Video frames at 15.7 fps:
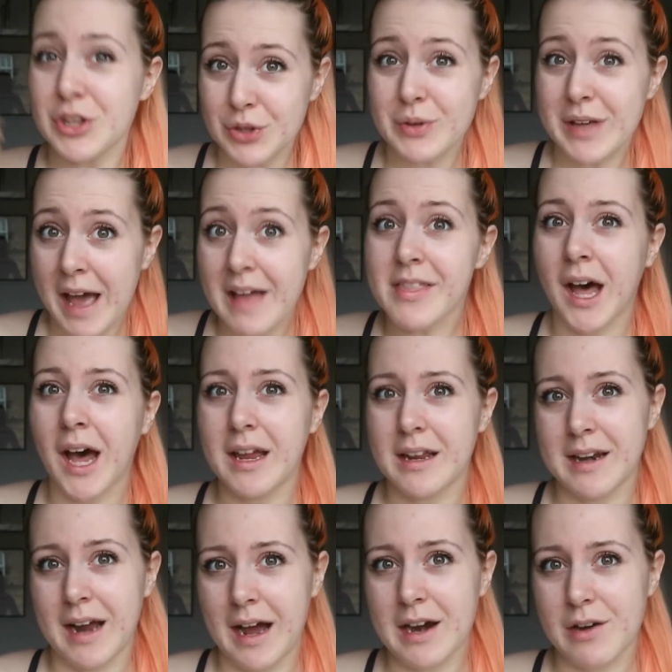you get that
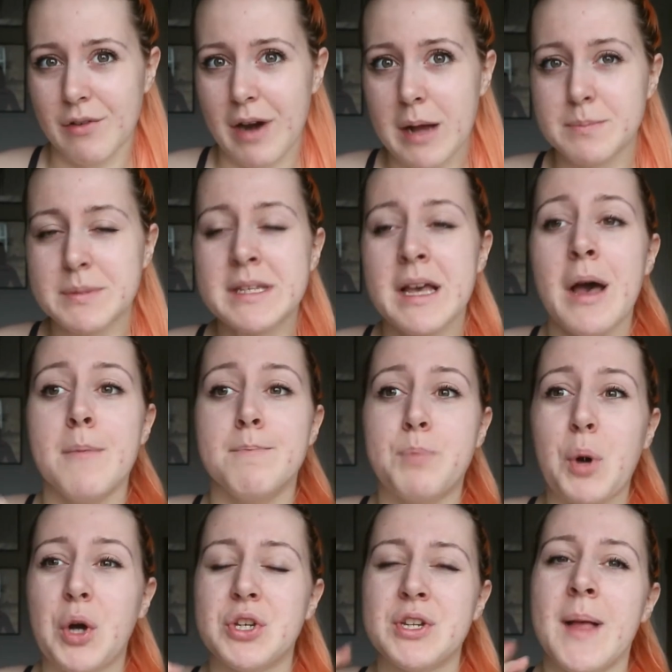in high reps.
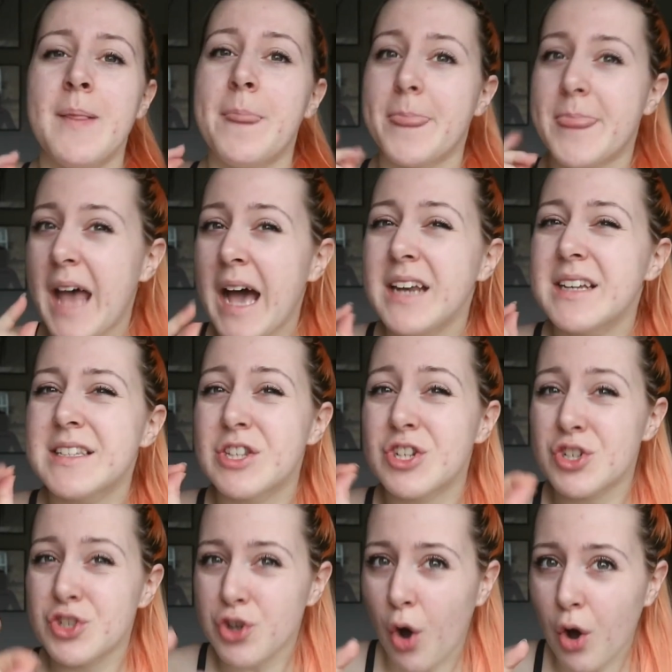But that is
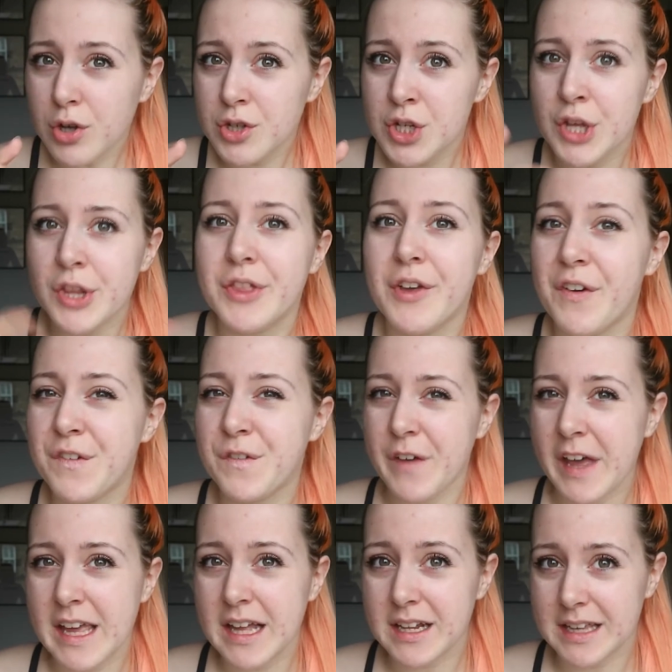not the
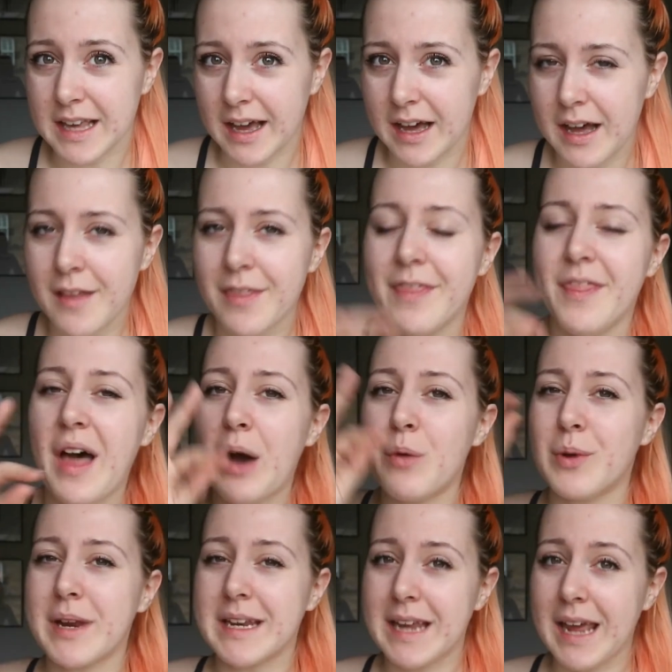failure
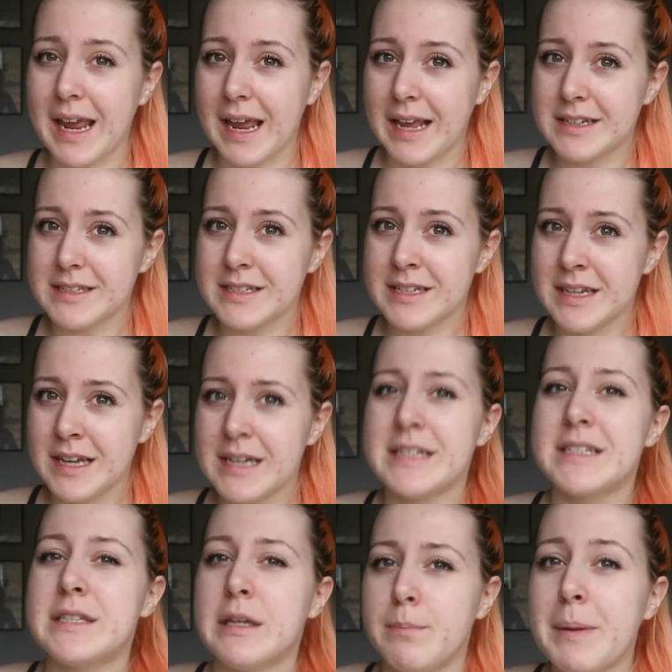that we need
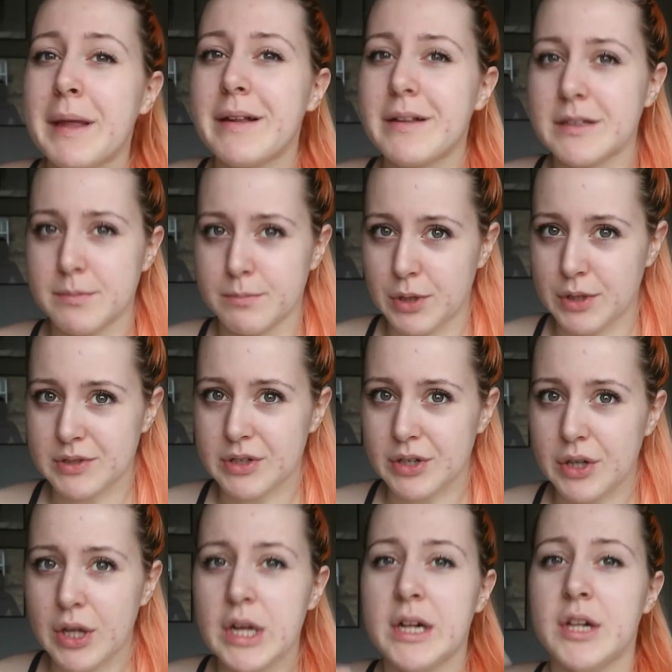to build
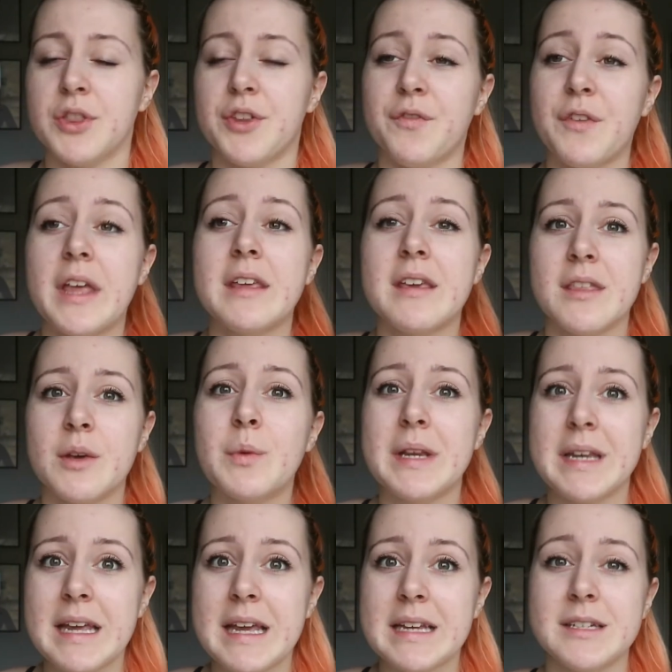muscle. The failure that we
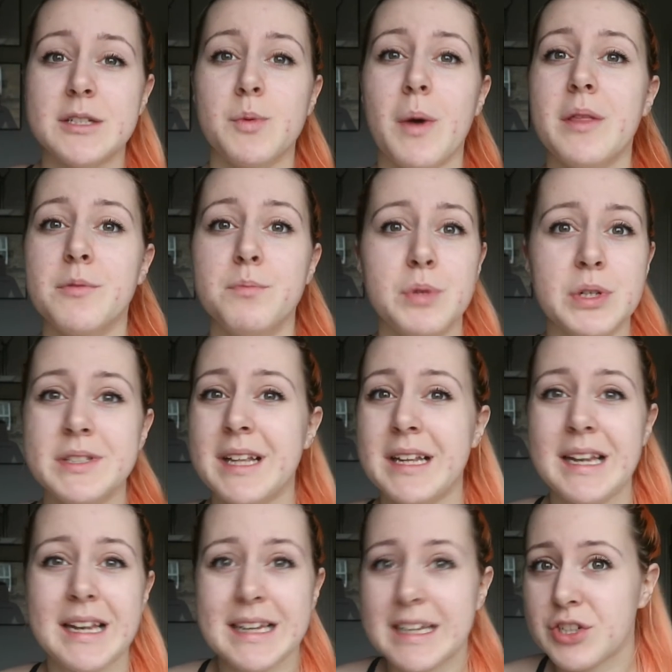need is where the
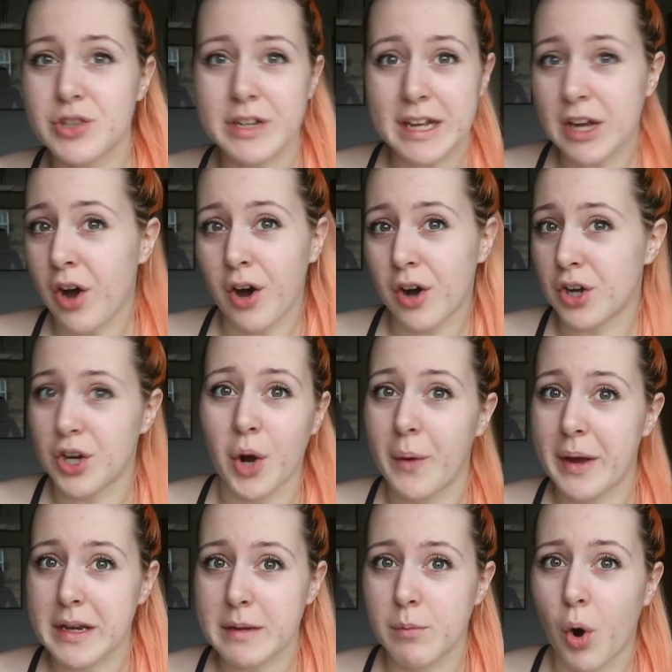muscle literally can't
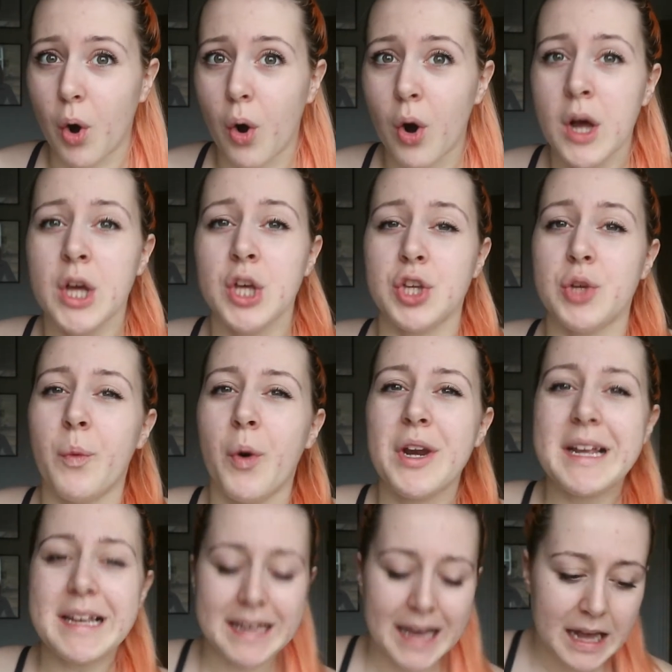go anymore. You want
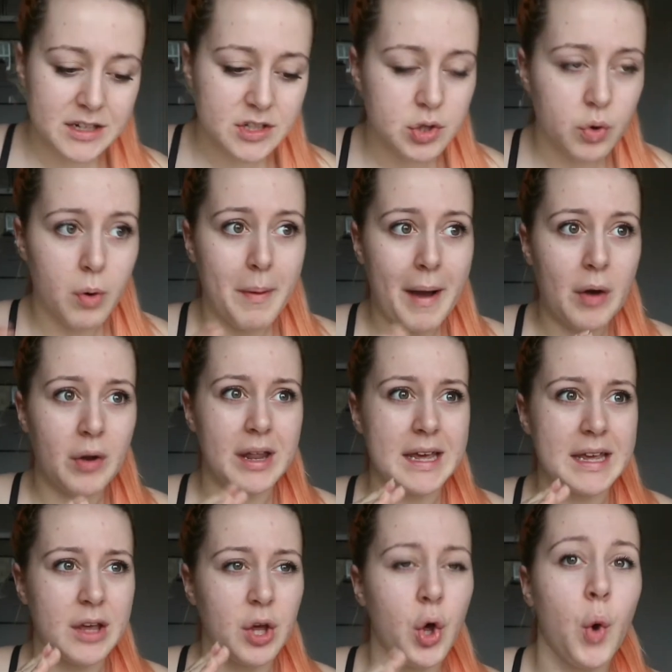to get to about
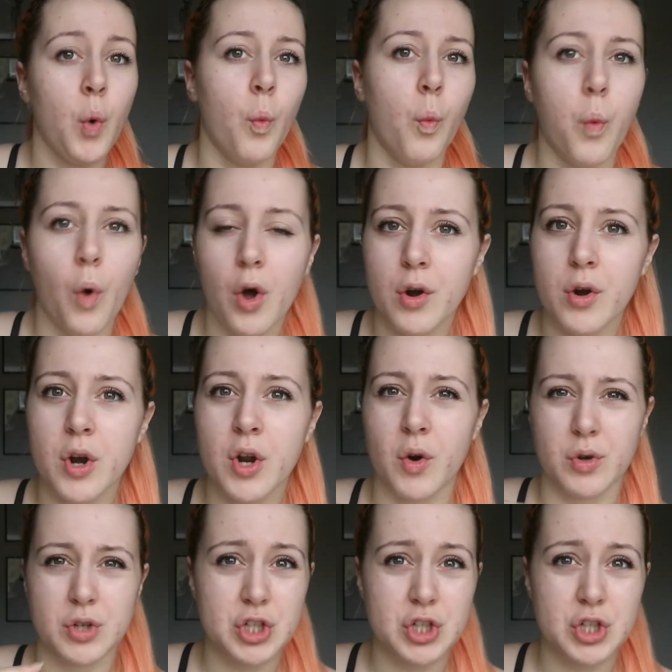like one or